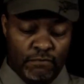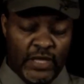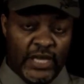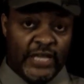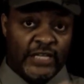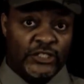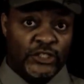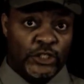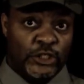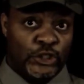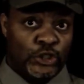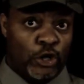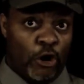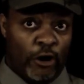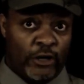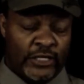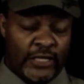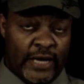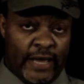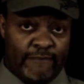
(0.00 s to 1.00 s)
the
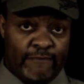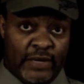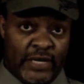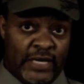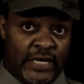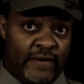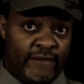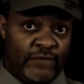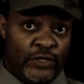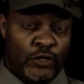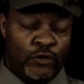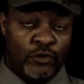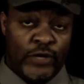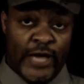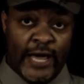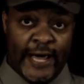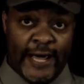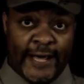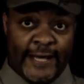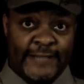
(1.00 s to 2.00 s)
chart that I've been giving you
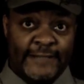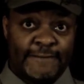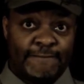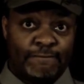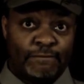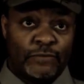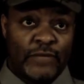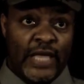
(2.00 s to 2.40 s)
guys,